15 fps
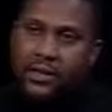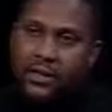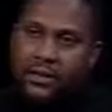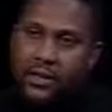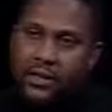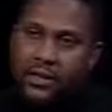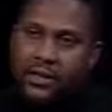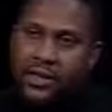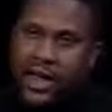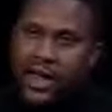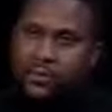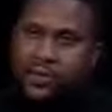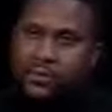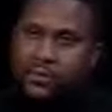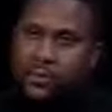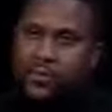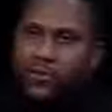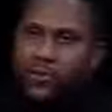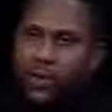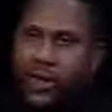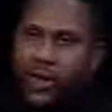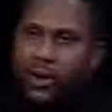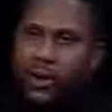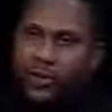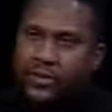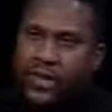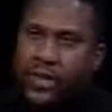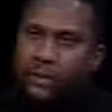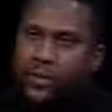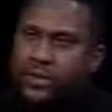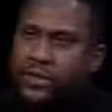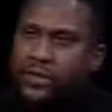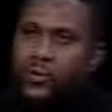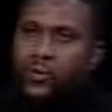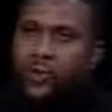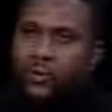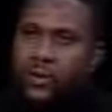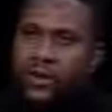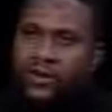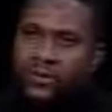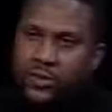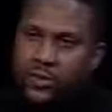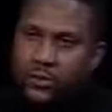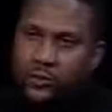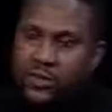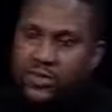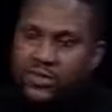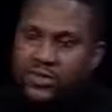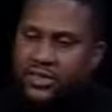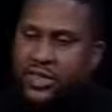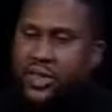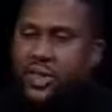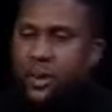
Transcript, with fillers: You know, they get tired of being moved around all the time, making new friends, different places.